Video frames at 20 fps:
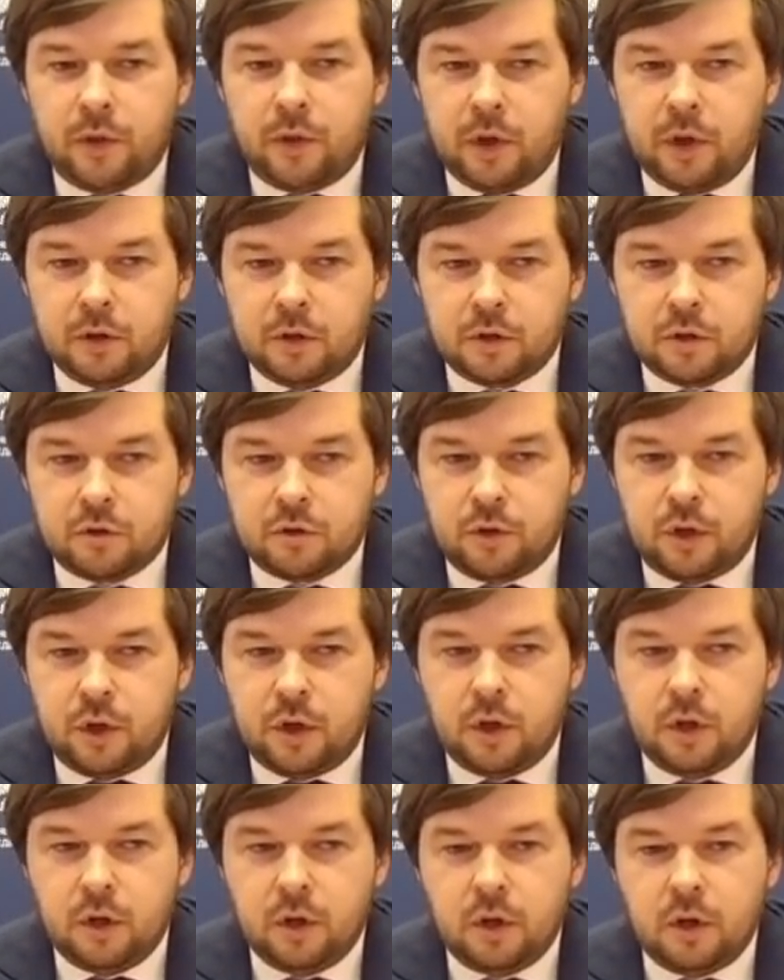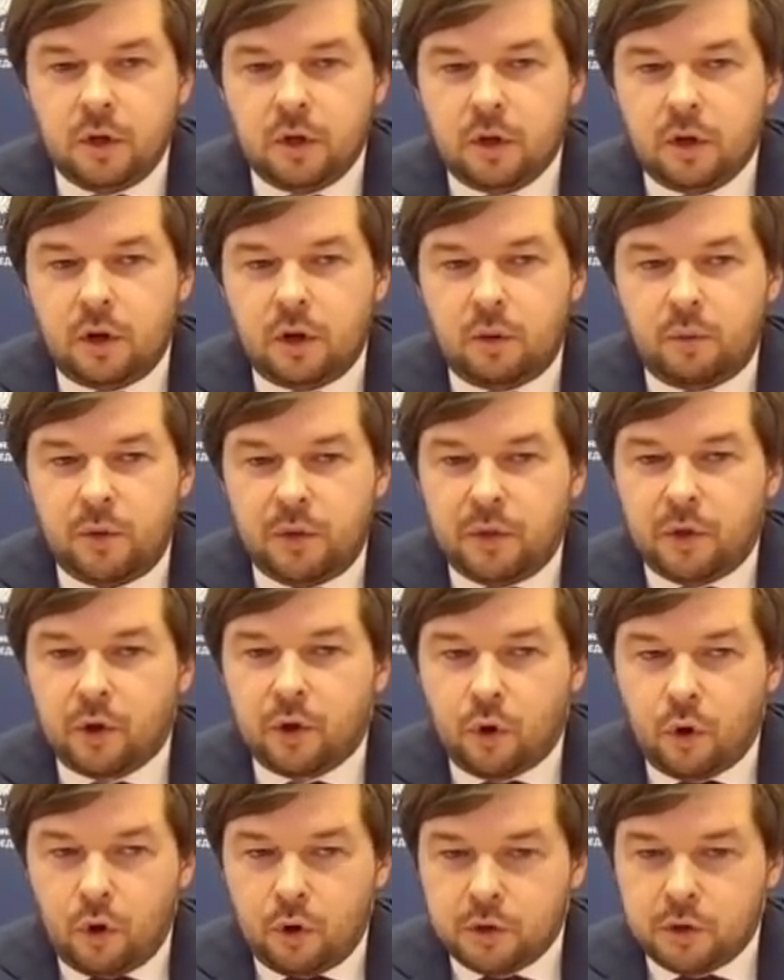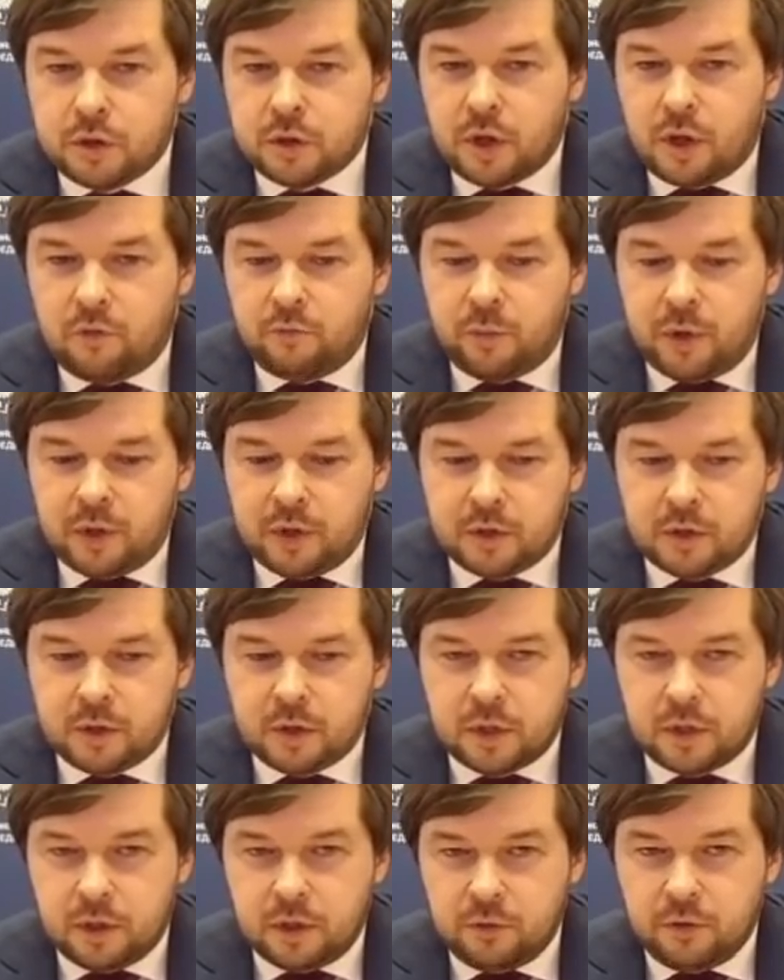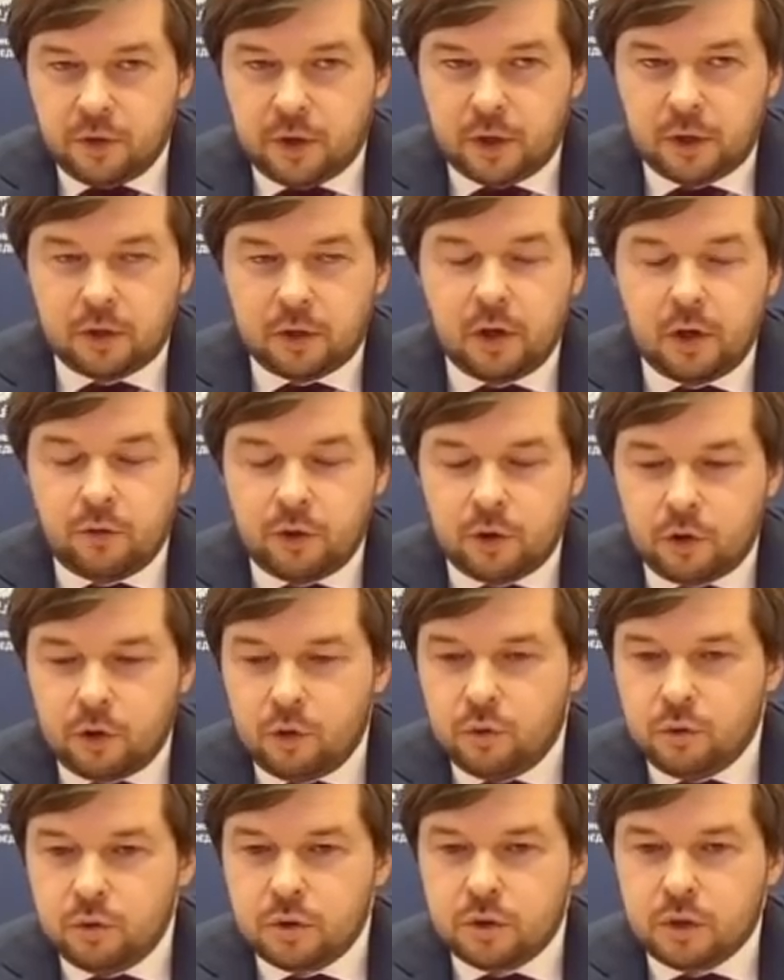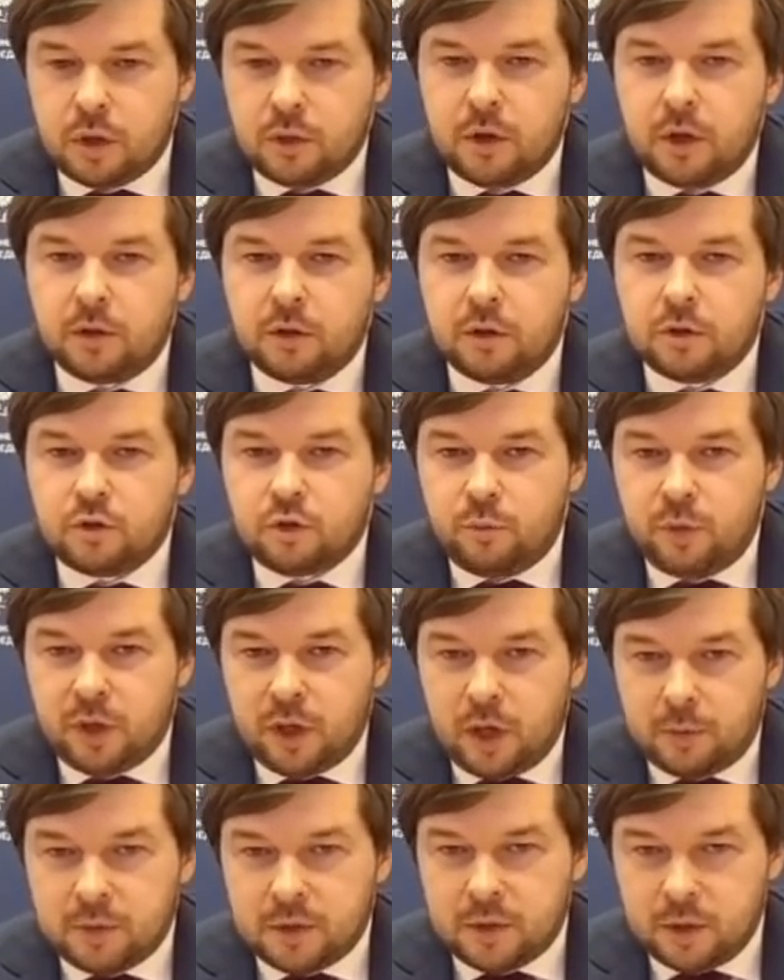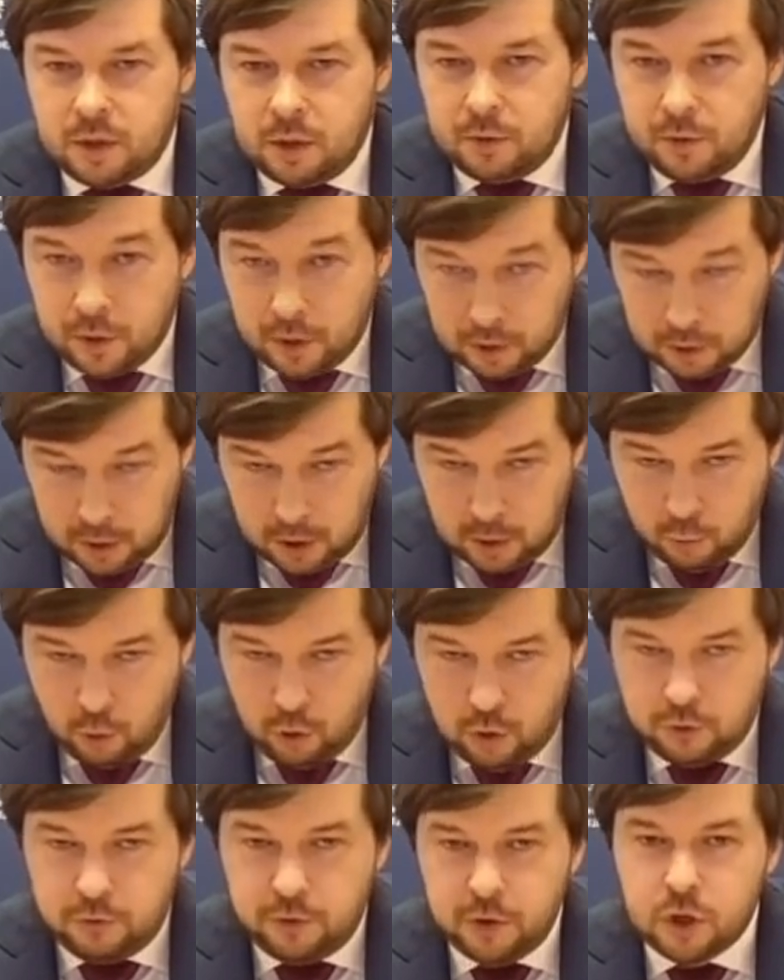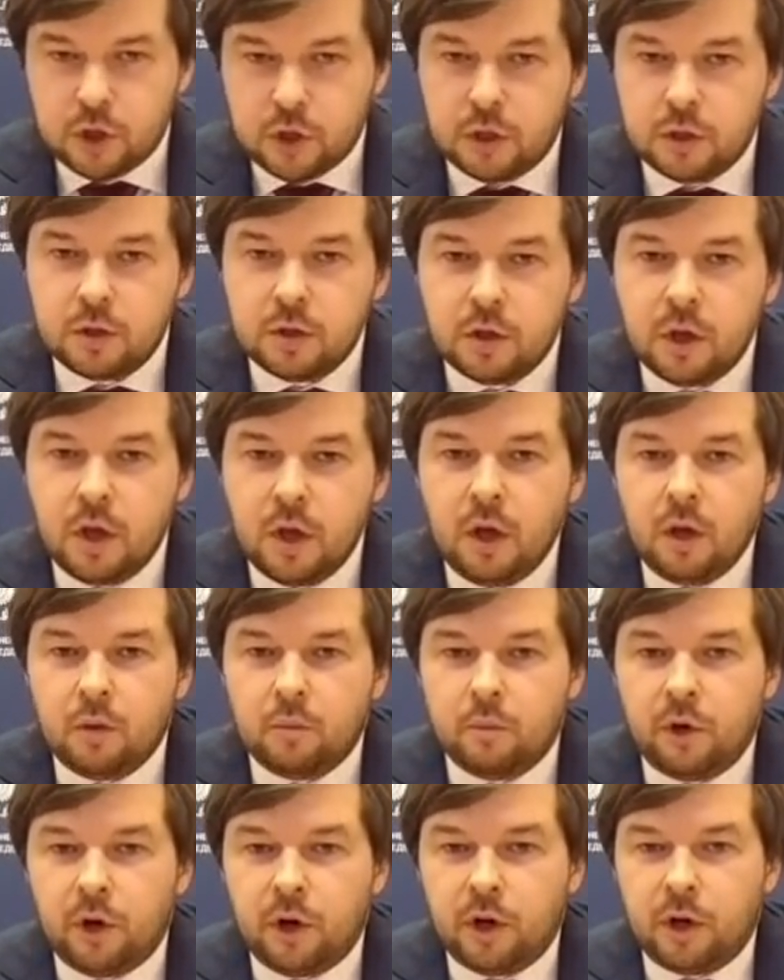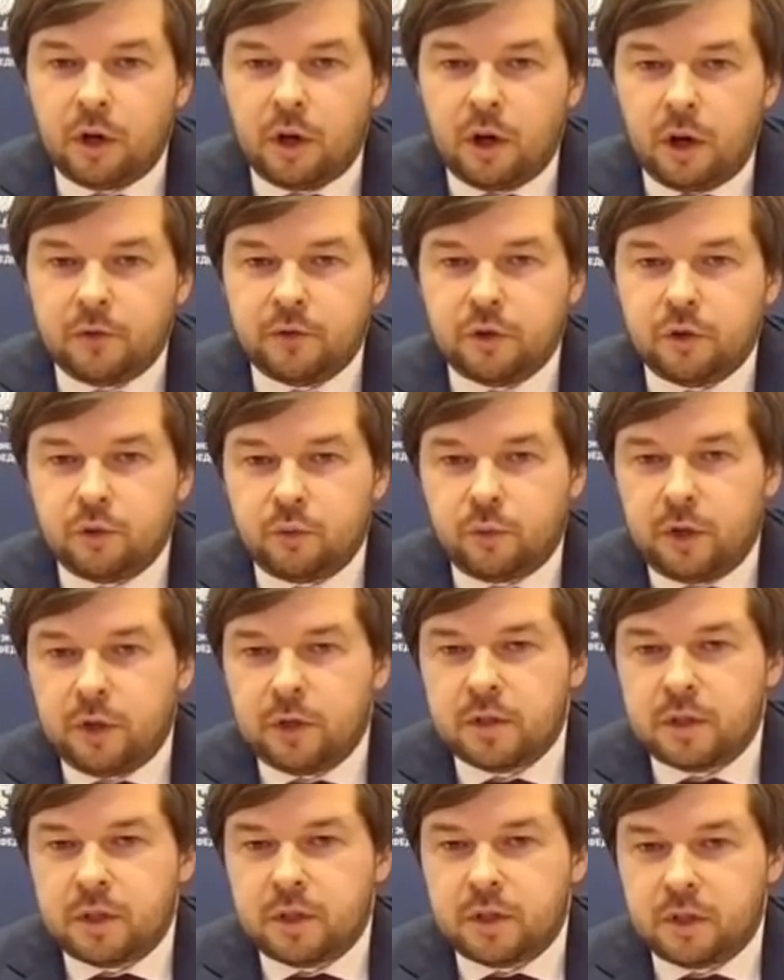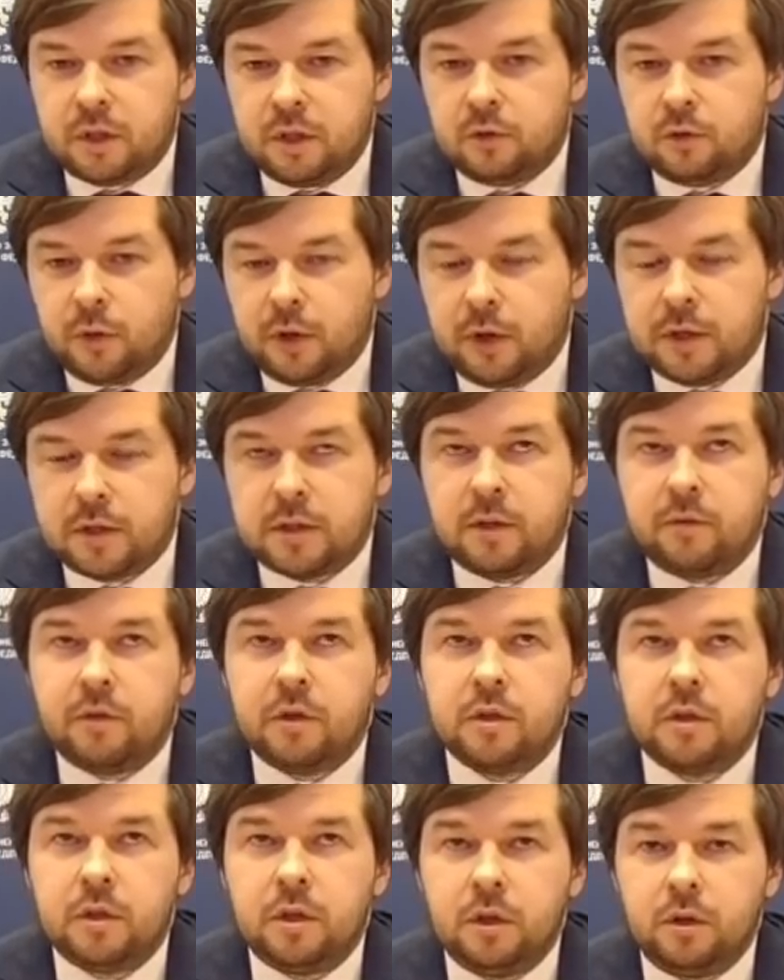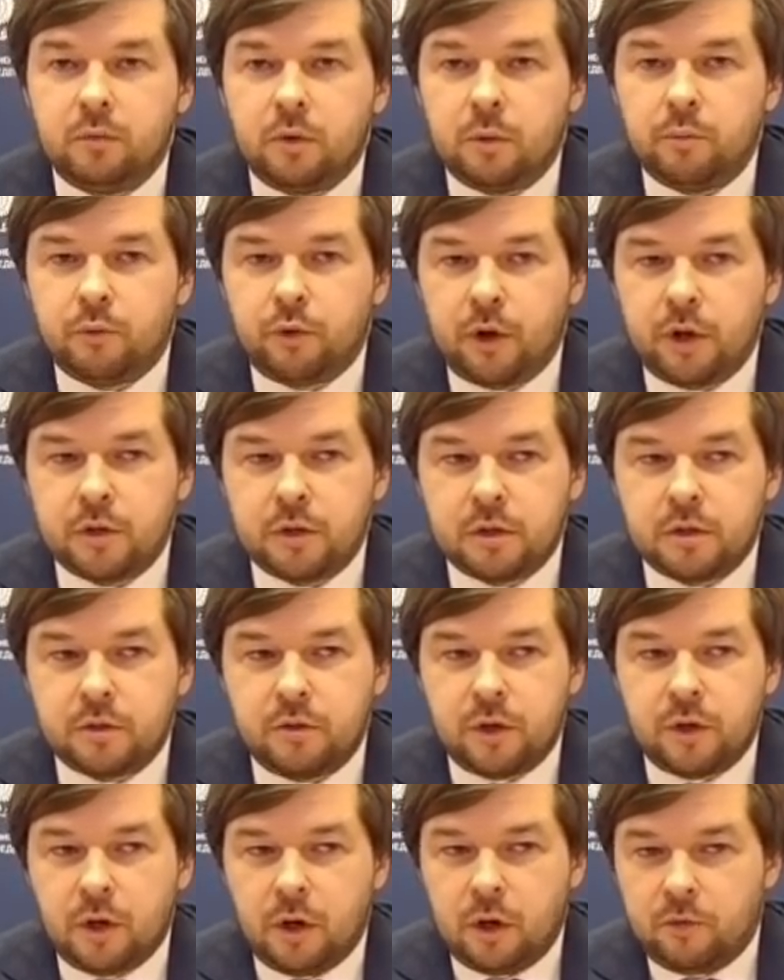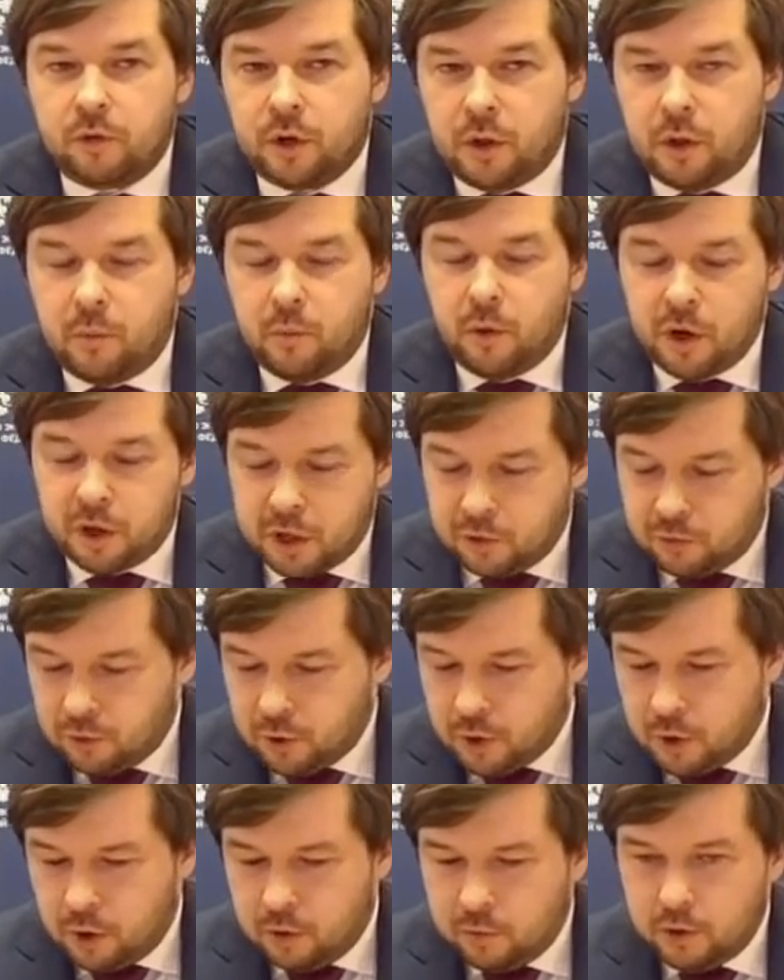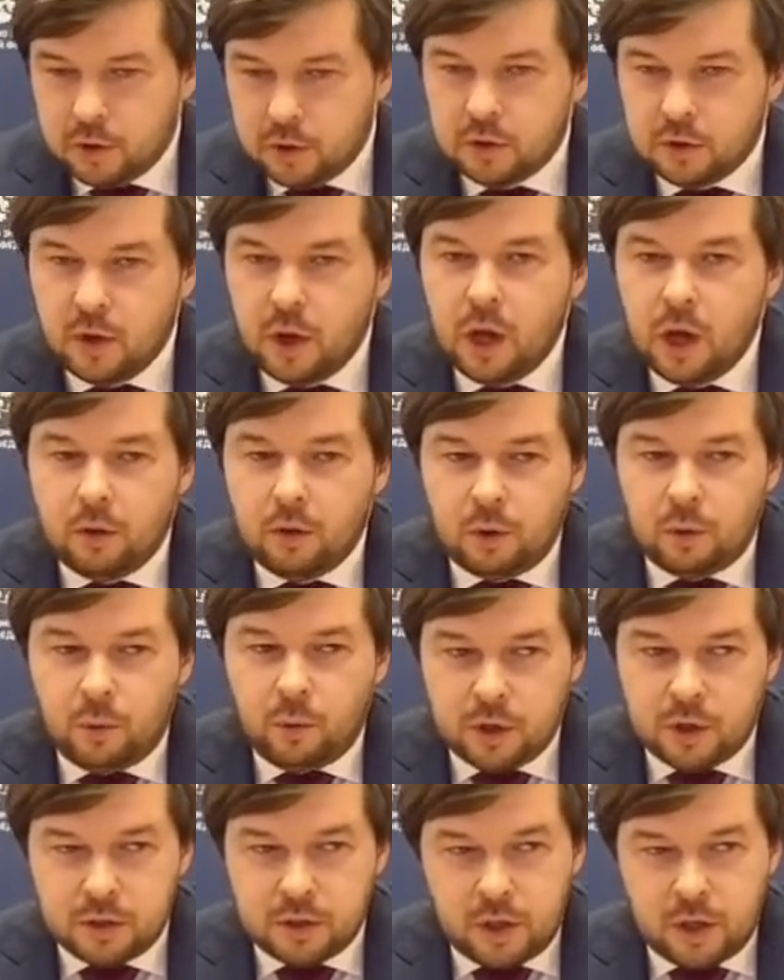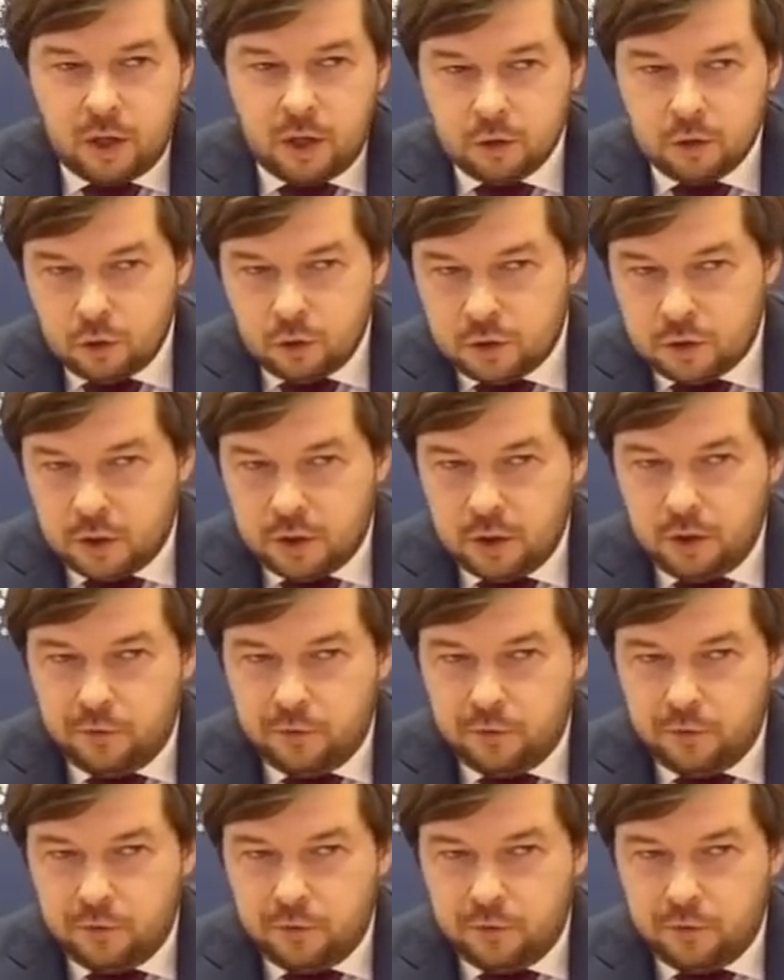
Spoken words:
when the industry, when the costs have been significantly reduced and the industry became significantly more efficient. But after 2016, 2017, when prices recovered and the market recovered, we once again